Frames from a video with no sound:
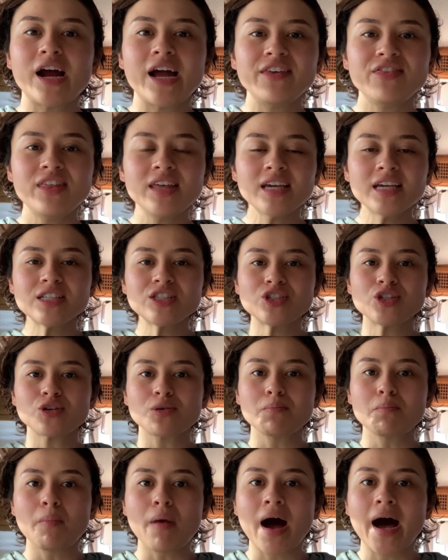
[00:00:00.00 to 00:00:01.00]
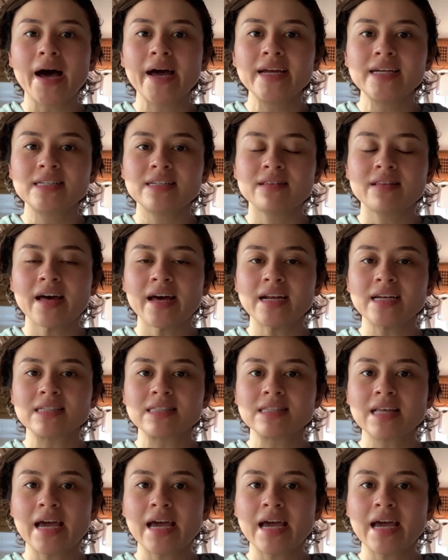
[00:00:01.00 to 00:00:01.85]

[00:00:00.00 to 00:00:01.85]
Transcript: I think it's your mind that is